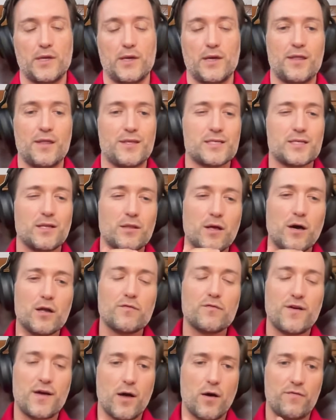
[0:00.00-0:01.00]
and there's a lot
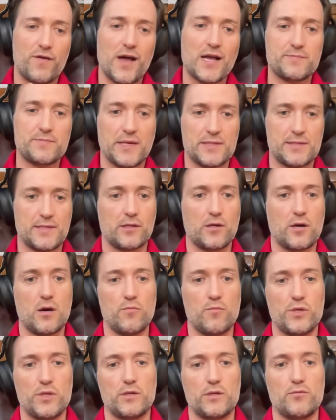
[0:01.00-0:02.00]
of, of aspects that come
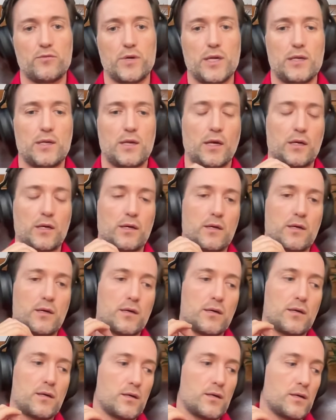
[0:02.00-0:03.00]
with it, right? Like uh,
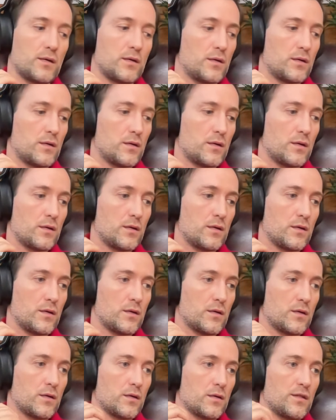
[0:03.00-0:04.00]
uh, uh, uh
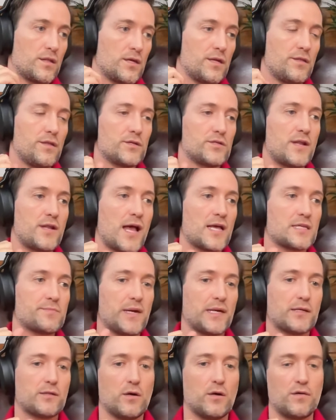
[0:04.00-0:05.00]
th- there's an
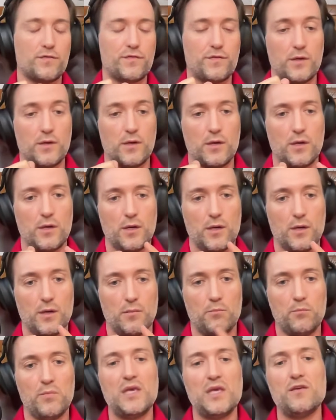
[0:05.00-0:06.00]
aspect of
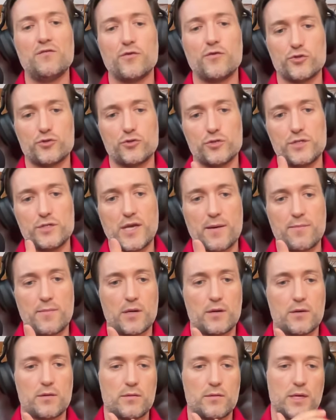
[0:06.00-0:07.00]
me versus them,
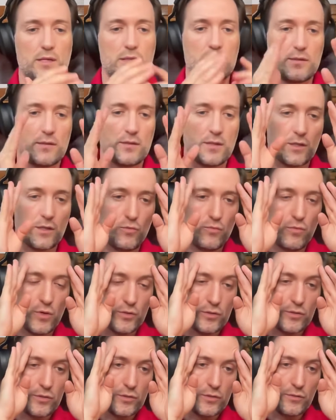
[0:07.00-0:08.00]
right? Like you
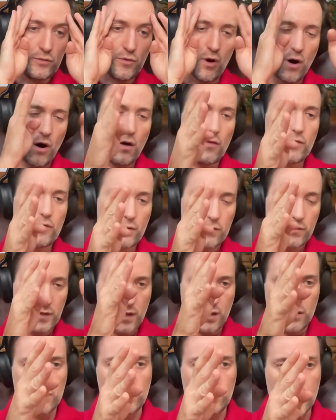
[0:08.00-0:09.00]
want to other the
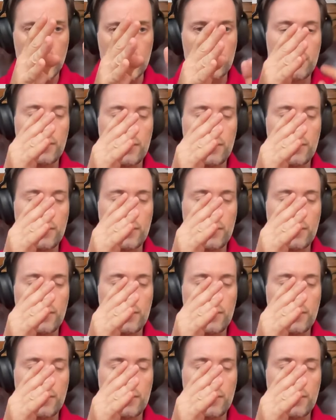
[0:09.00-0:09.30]
other one,